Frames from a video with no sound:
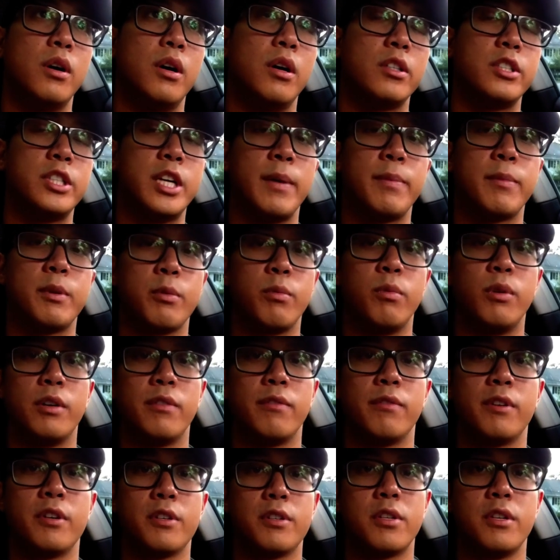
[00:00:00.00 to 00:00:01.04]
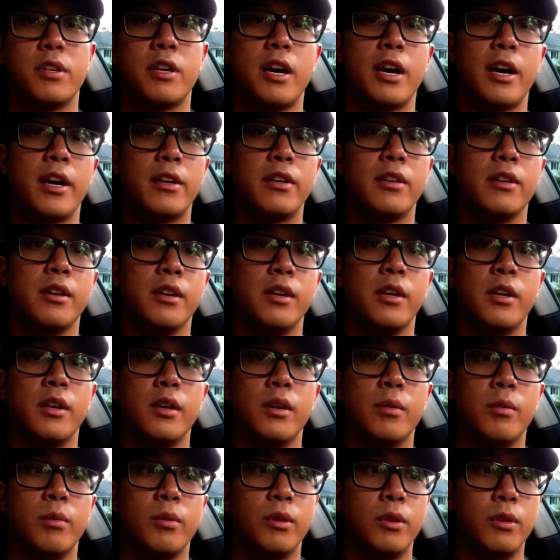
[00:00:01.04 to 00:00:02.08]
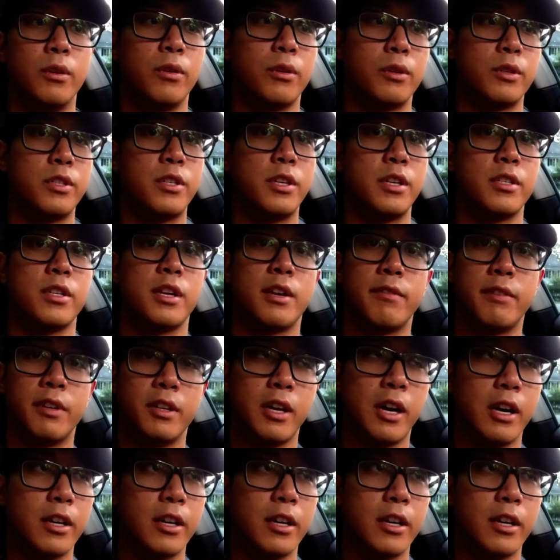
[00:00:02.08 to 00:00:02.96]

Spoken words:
chapter 1 verse 9, where the Lord says, have I